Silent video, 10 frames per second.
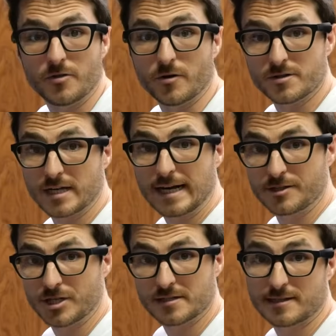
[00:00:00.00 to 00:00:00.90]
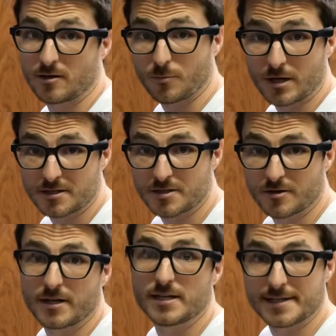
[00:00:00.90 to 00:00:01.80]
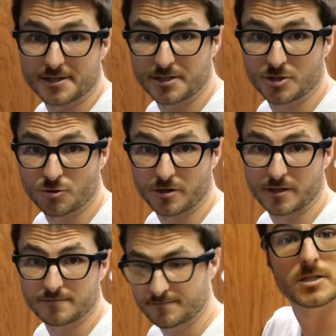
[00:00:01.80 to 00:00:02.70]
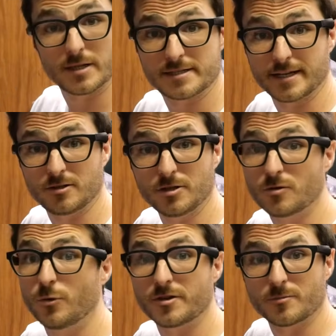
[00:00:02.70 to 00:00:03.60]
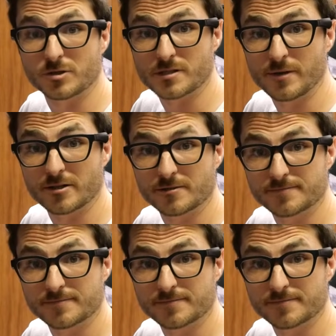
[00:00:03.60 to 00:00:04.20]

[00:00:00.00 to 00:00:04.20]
There is a high chance that our processor is actually shorted. So let's take a look with our multimeter.